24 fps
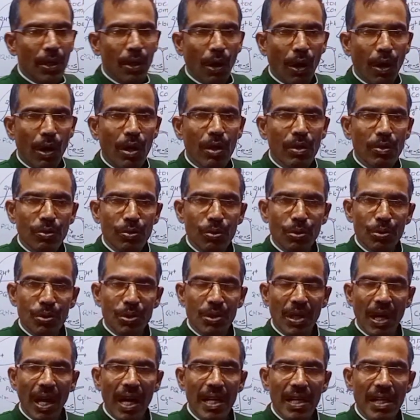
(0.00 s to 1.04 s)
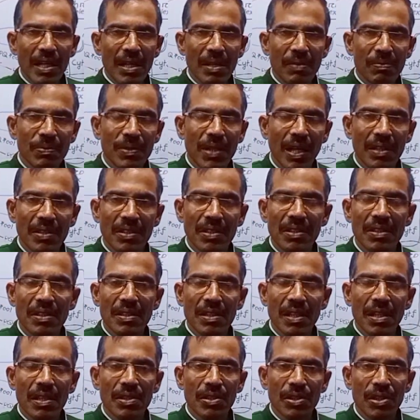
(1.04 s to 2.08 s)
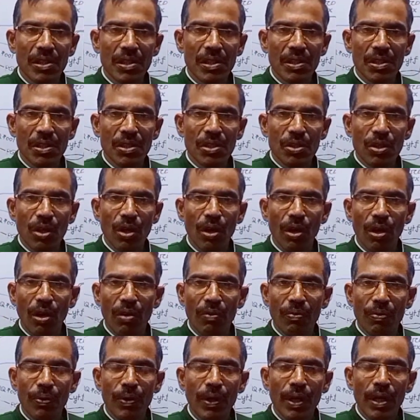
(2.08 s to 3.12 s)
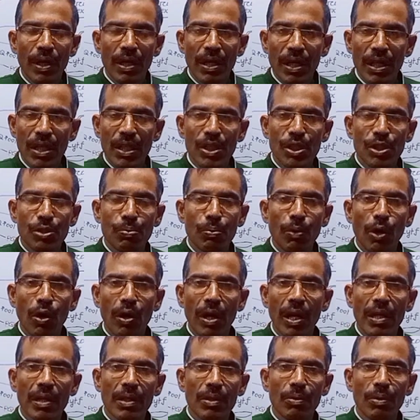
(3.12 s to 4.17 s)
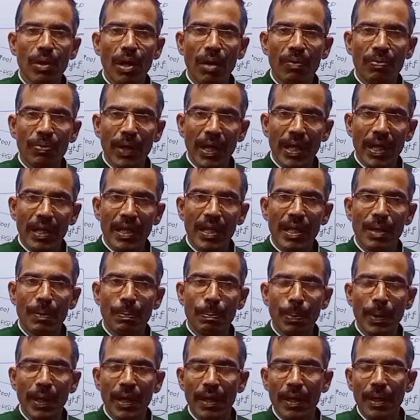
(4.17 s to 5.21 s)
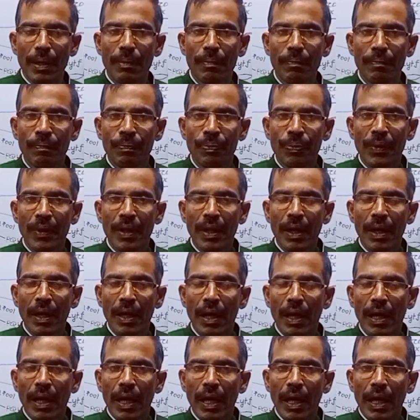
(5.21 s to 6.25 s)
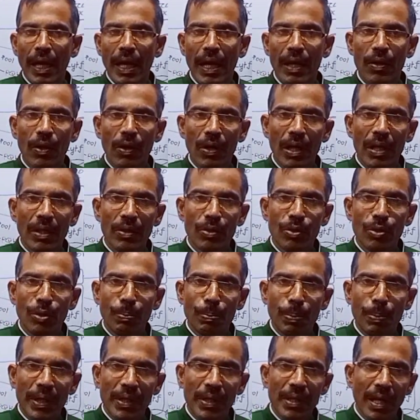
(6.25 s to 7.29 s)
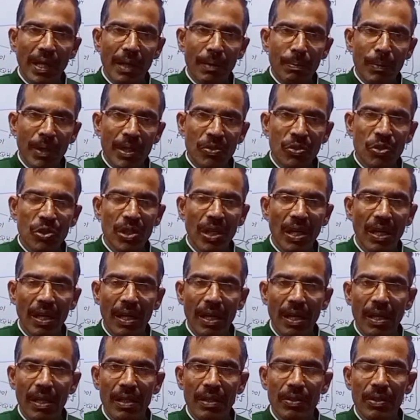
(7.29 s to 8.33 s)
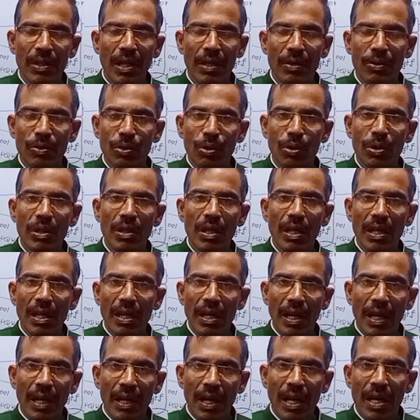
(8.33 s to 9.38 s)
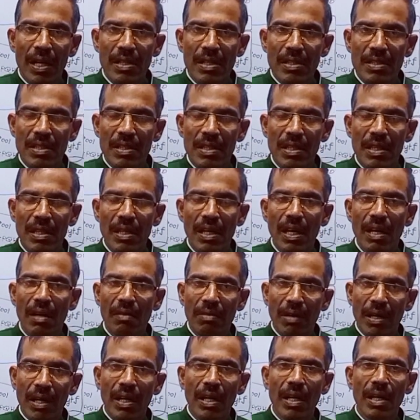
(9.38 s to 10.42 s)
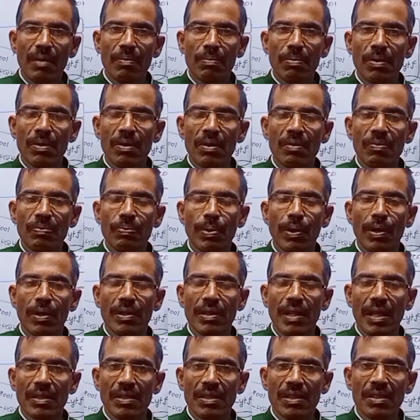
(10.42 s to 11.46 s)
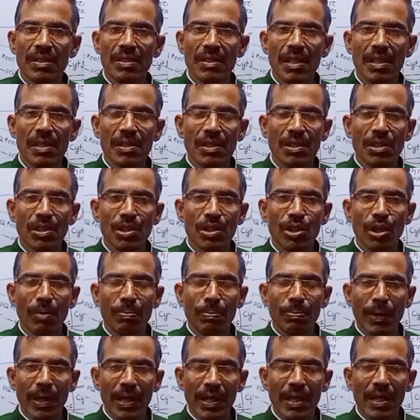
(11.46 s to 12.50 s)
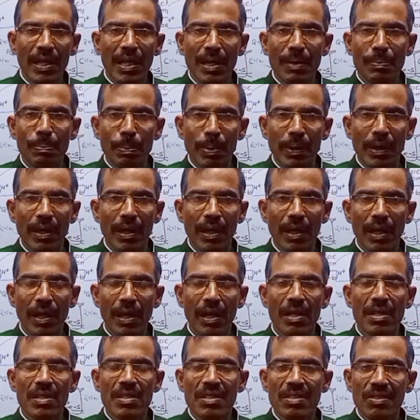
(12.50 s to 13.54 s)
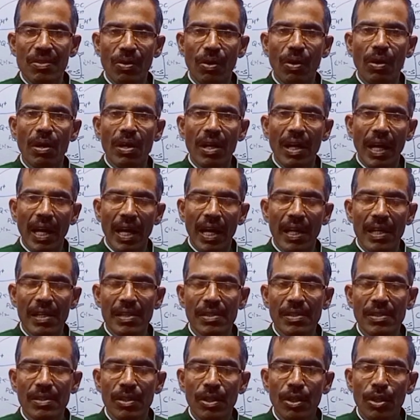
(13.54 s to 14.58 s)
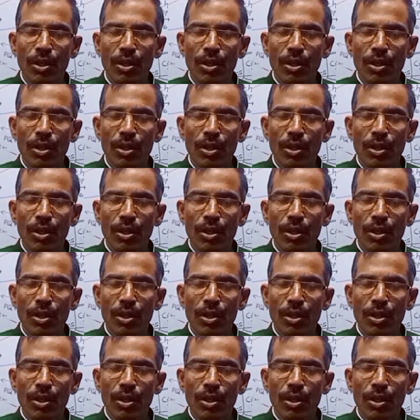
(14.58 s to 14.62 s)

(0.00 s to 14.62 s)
order to drive the synthesis of each molecule of ATP. According to Peter Mitchell, the total energy available for the synthesis of ATP is called as